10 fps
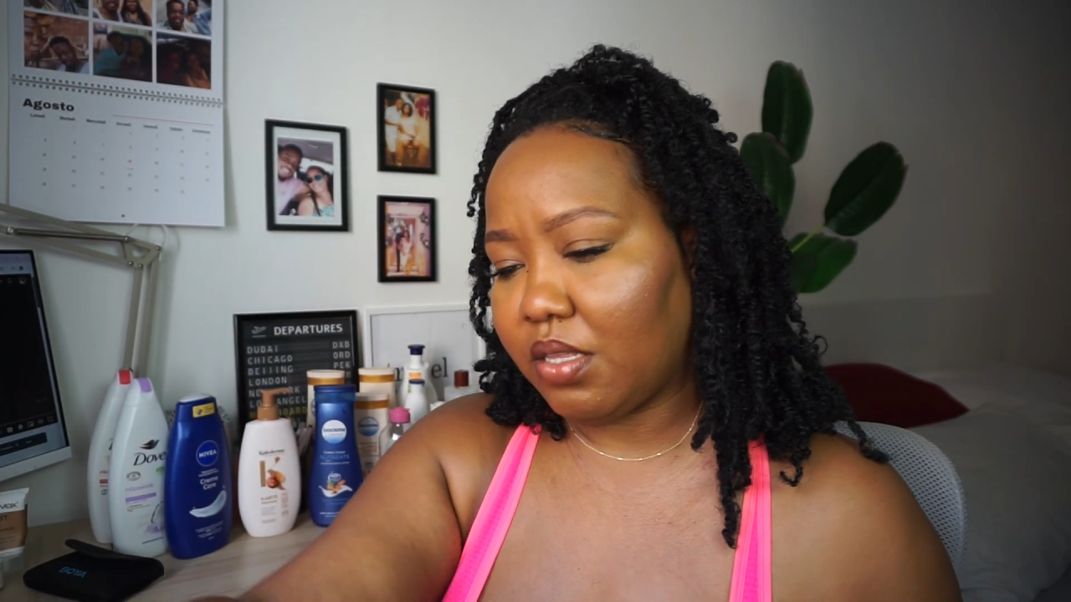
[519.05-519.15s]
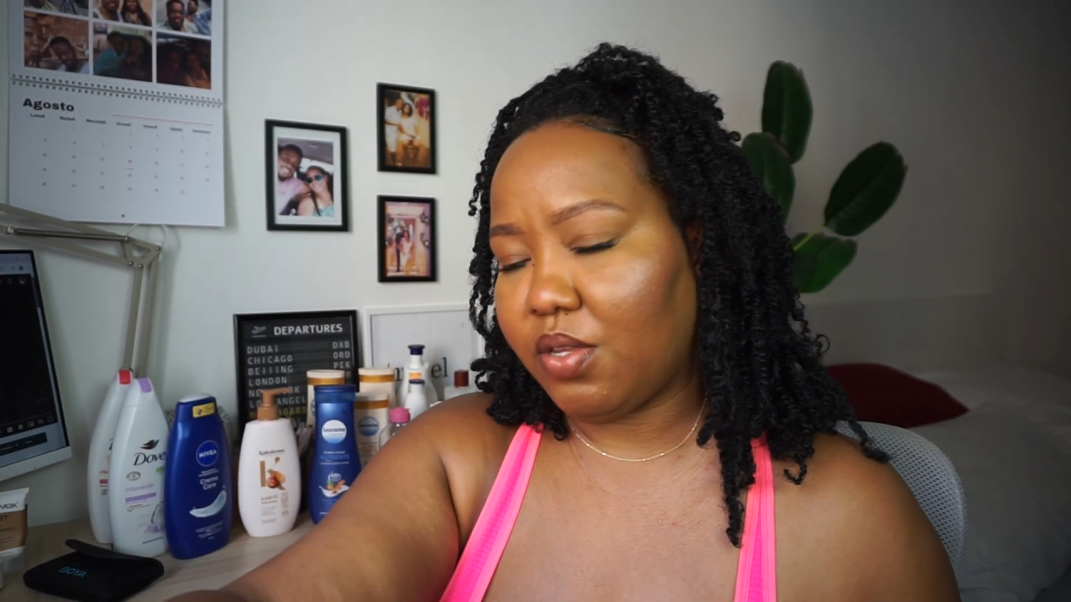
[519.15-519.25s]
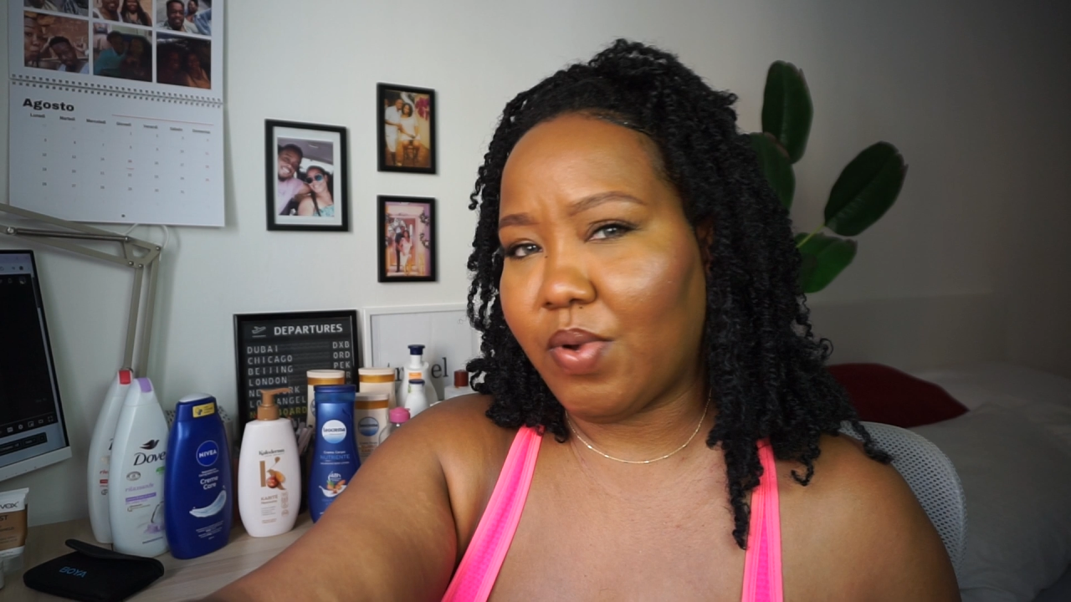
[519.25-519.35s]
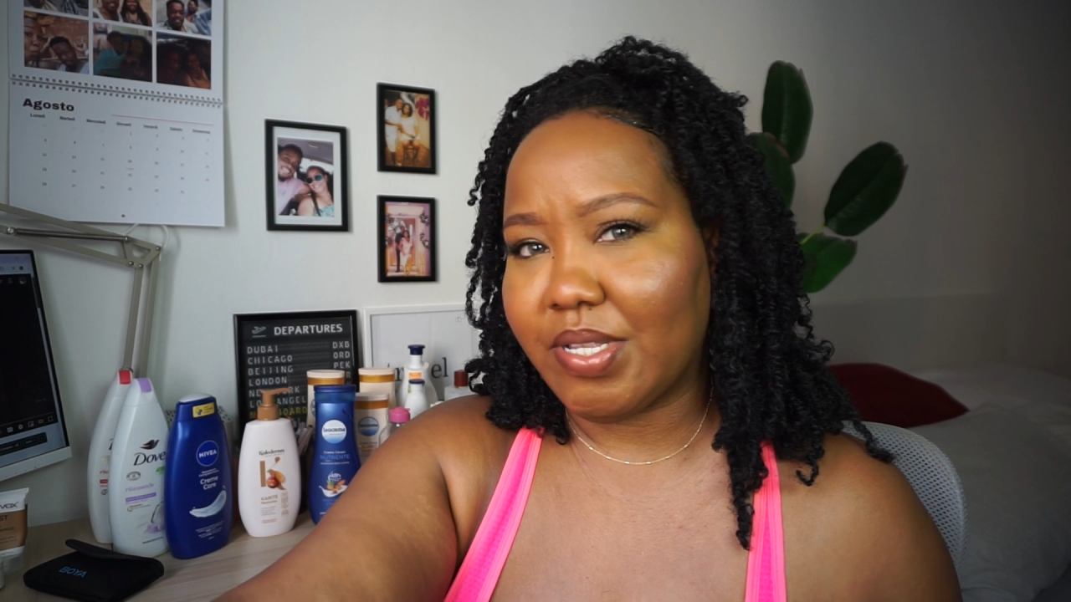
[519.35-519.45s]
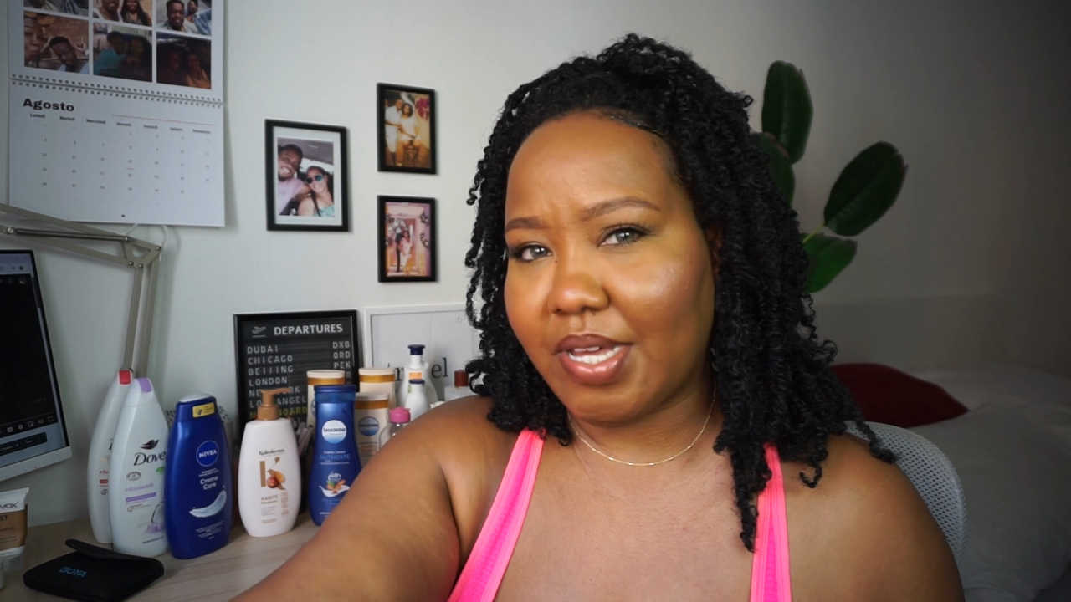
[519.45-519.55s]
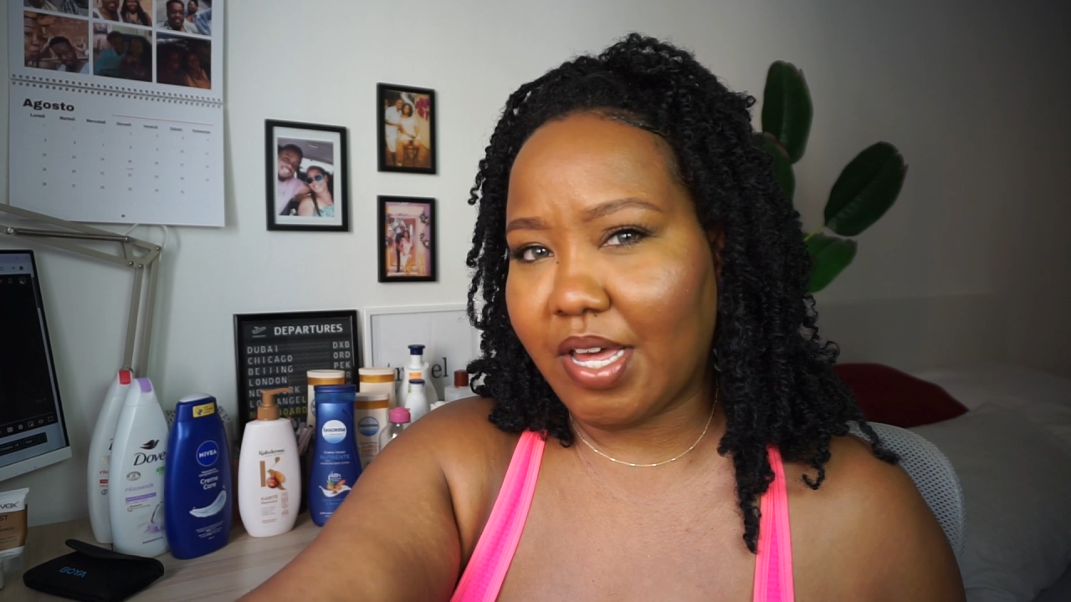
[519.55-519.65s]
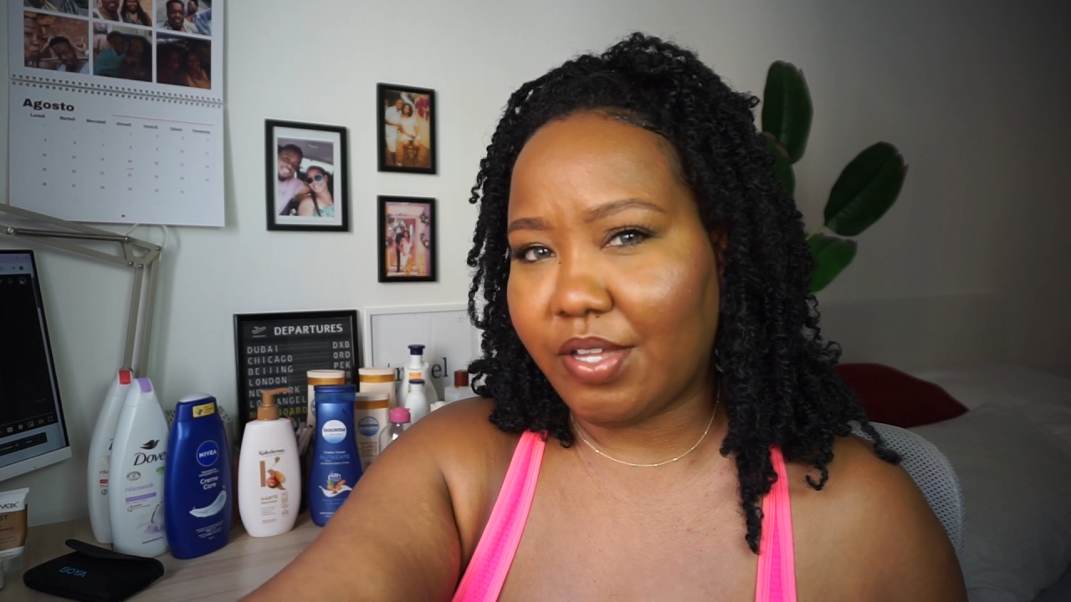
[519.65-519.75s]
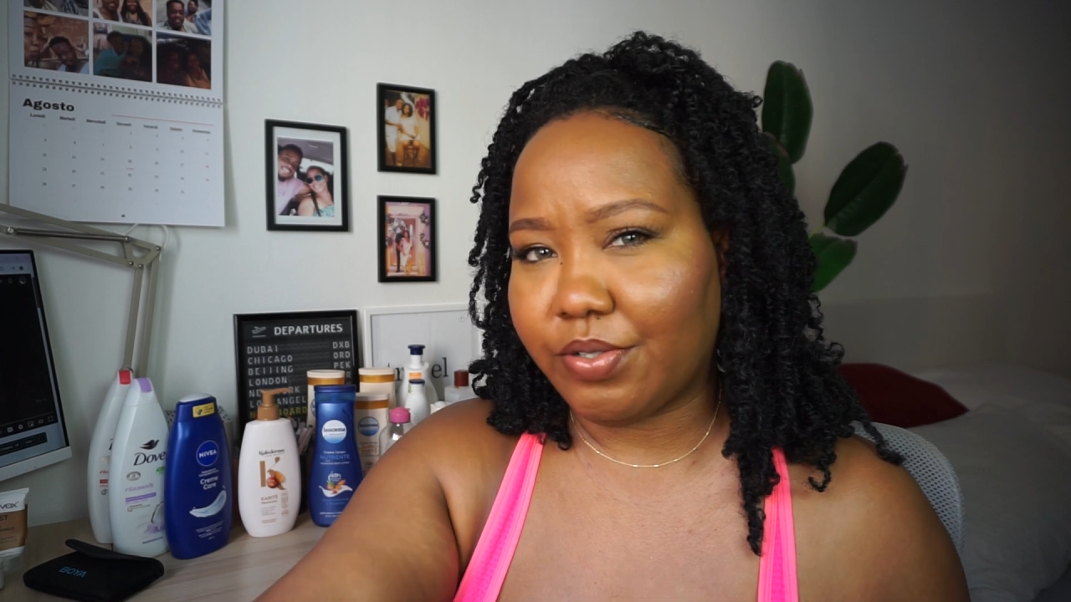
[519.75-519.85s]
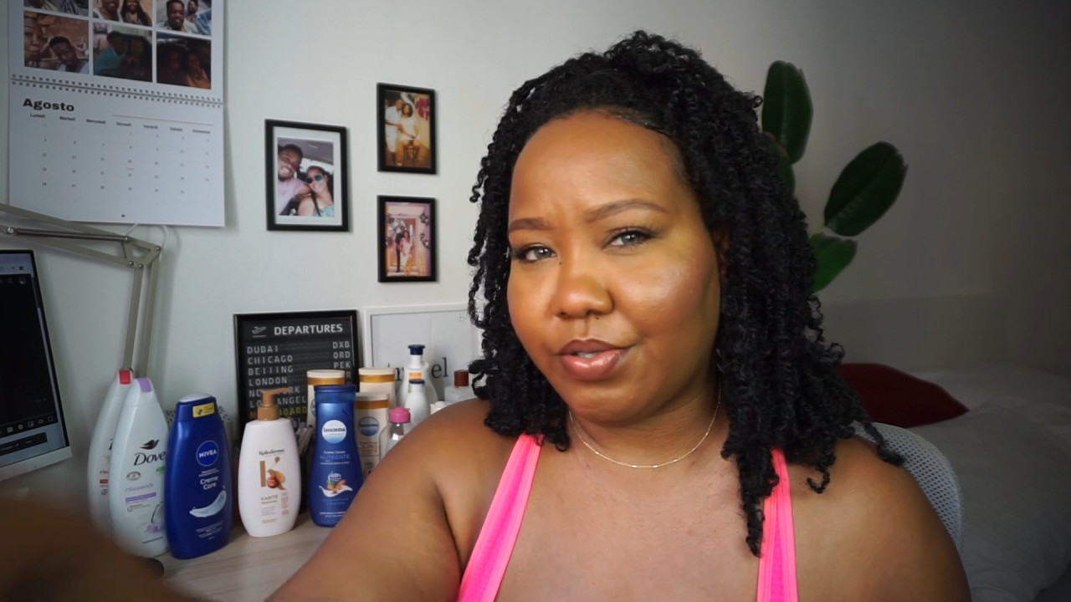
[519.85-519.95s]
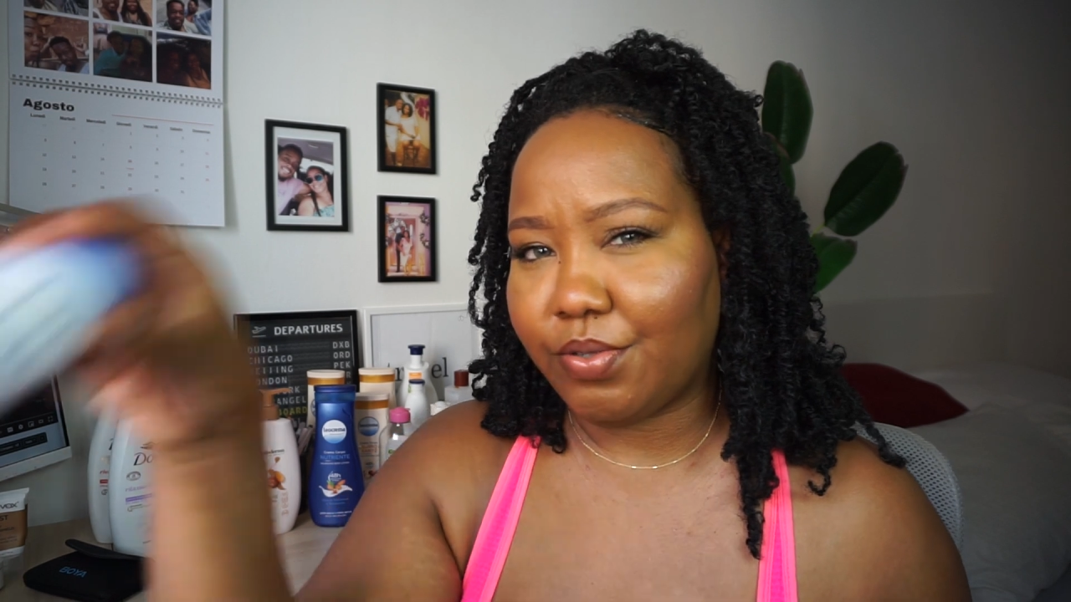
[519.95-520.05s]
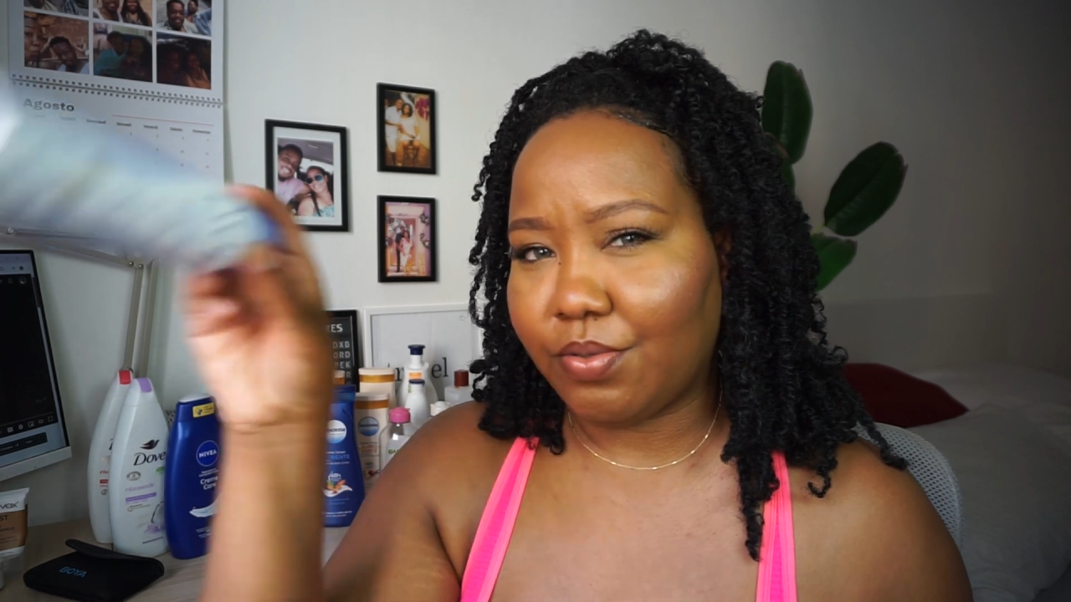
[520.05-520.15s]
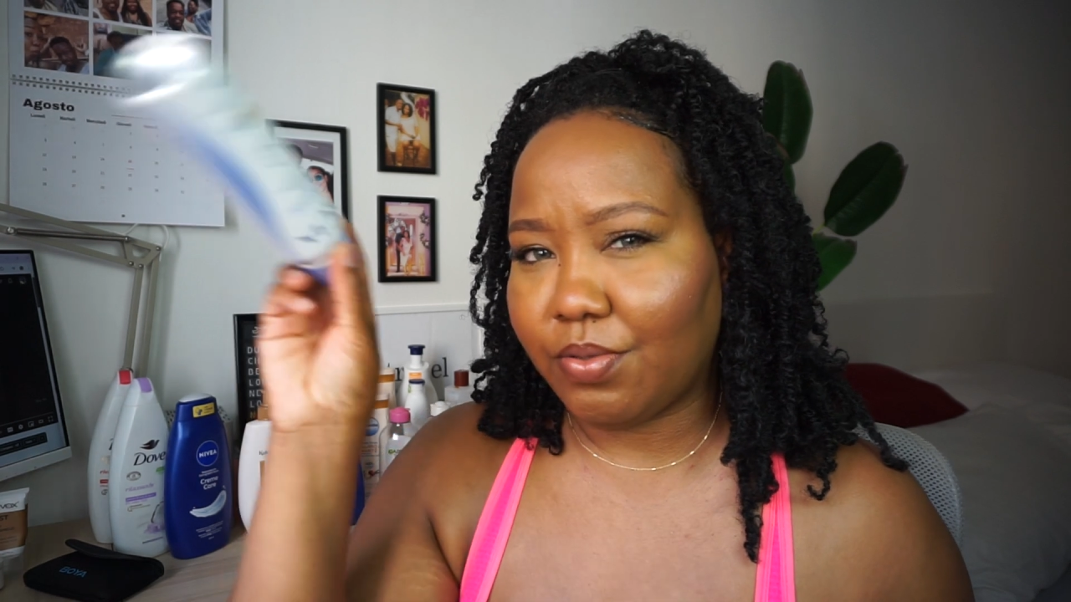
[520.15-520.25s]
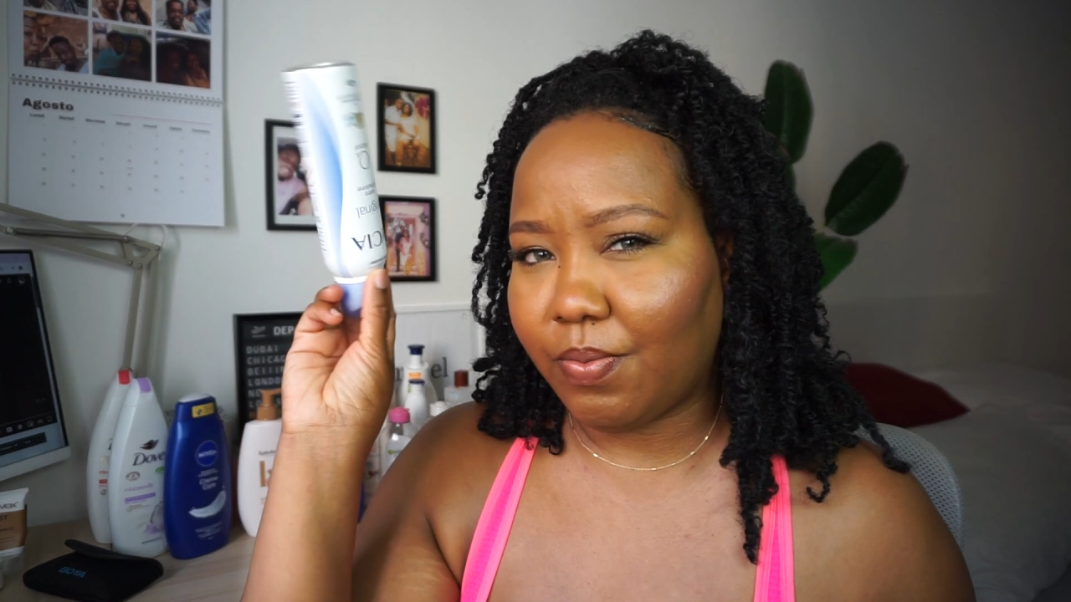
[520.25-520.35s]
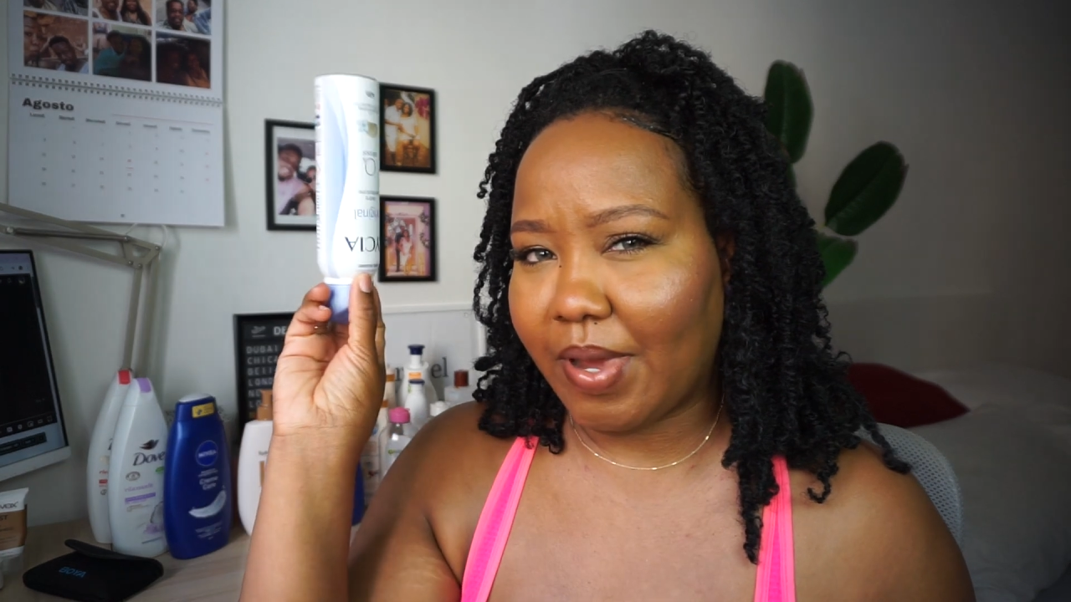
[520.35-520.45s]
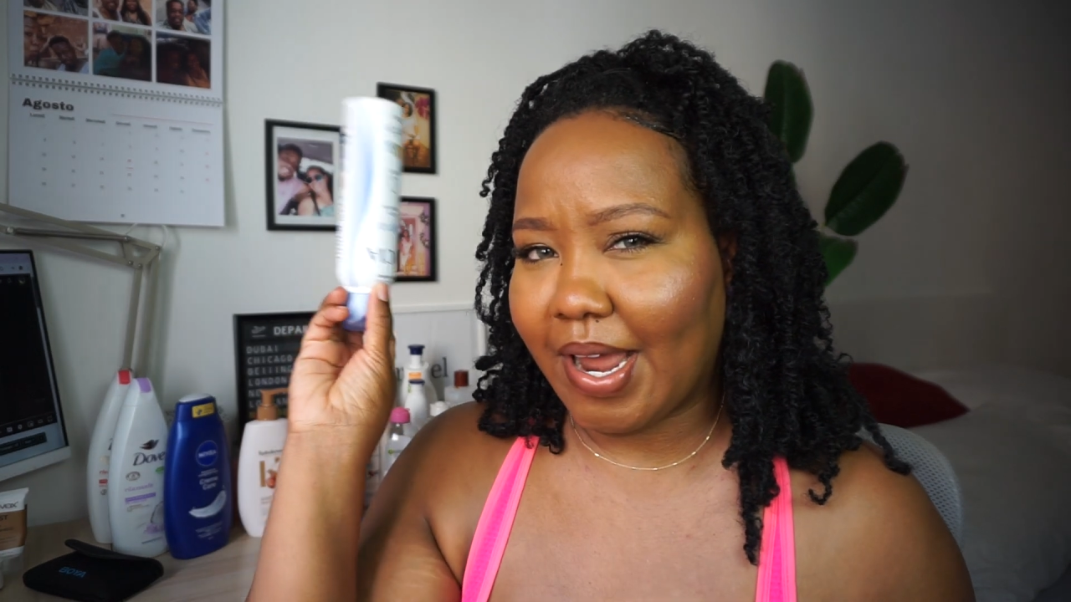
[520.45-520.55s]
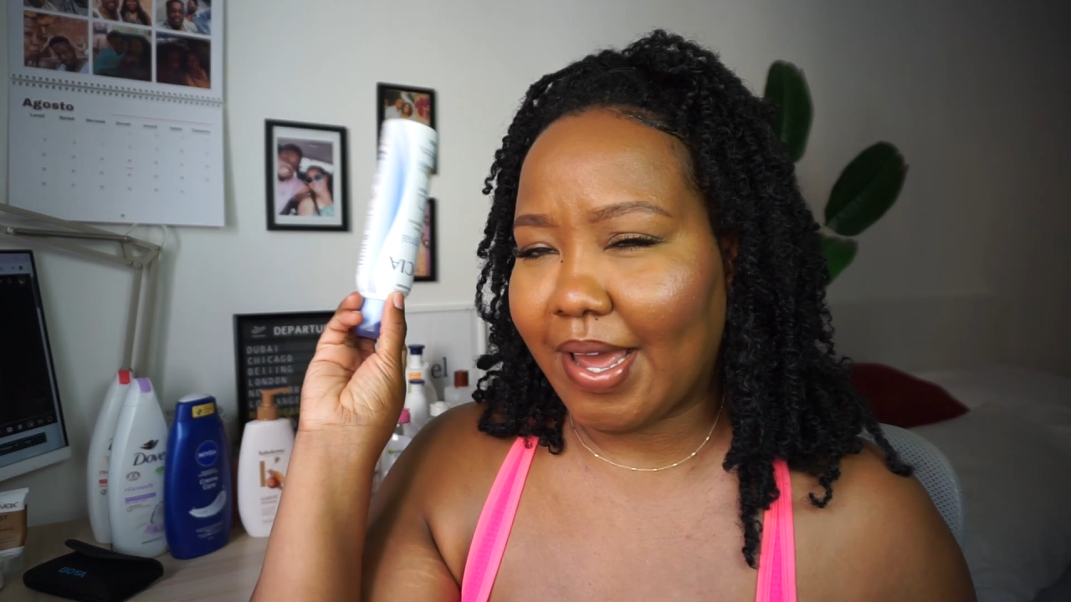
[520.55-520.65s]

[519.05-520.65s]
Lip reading: the ones I held on to when I